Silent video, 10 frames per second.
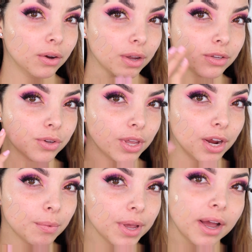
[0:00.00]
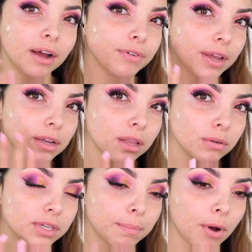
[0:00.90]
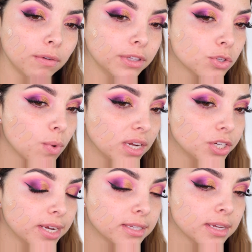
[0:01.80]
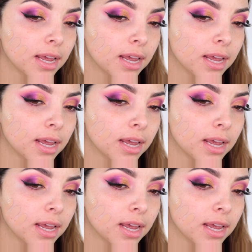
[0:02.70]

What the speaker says: Okay, so here we have a close-up of the swatches.